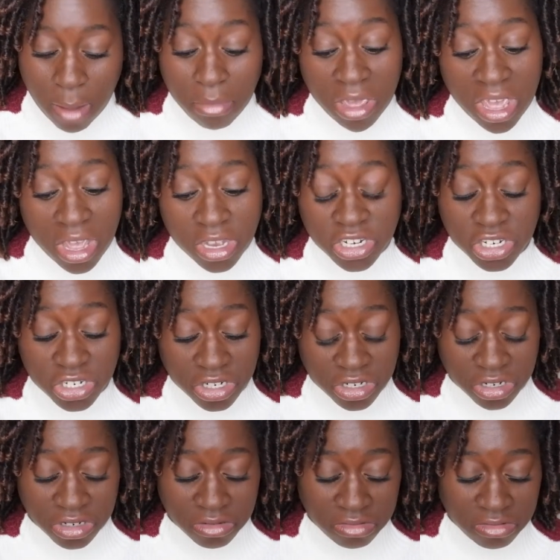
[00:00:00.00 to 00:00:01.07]
and pink
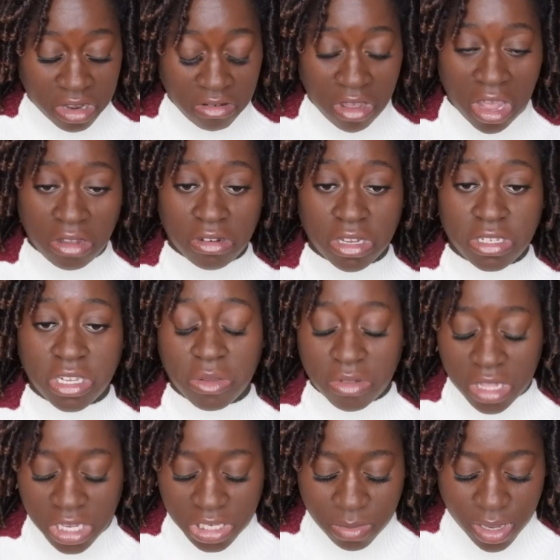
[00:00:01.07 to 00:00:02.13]
sugar. Okay, let's see
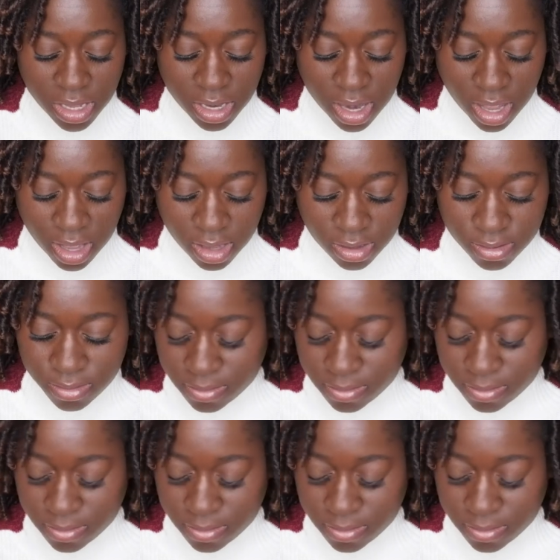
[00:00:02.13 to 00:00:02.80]
what that's smelling like.